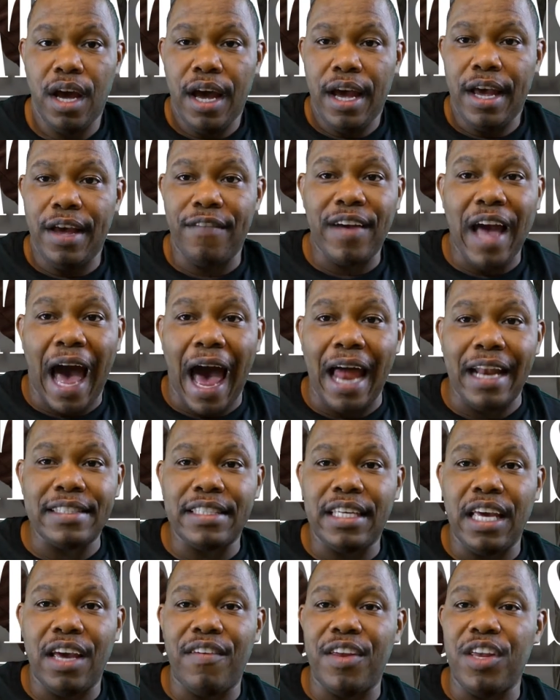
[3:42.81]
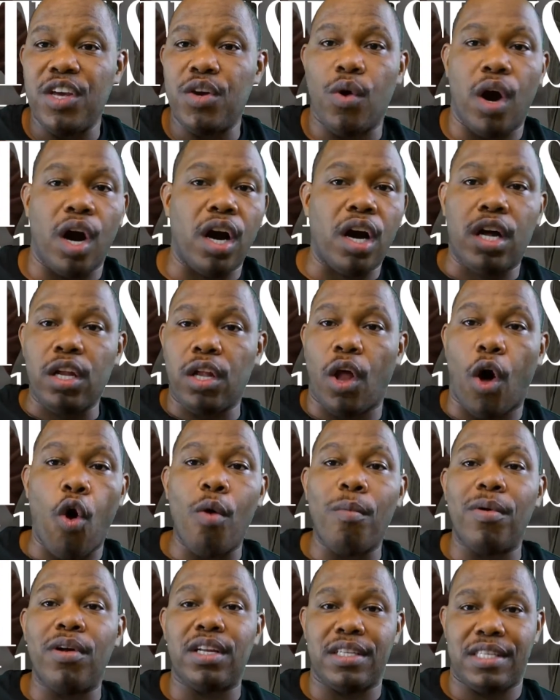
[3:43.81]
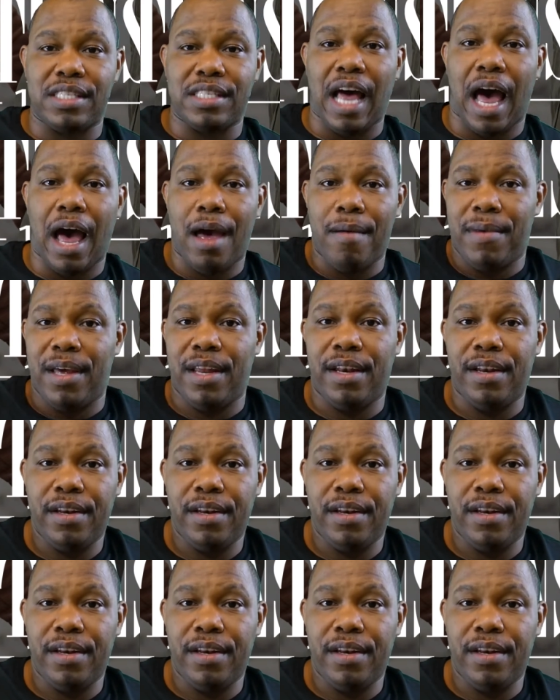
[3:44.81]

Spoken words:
if God is giving you a global assignment,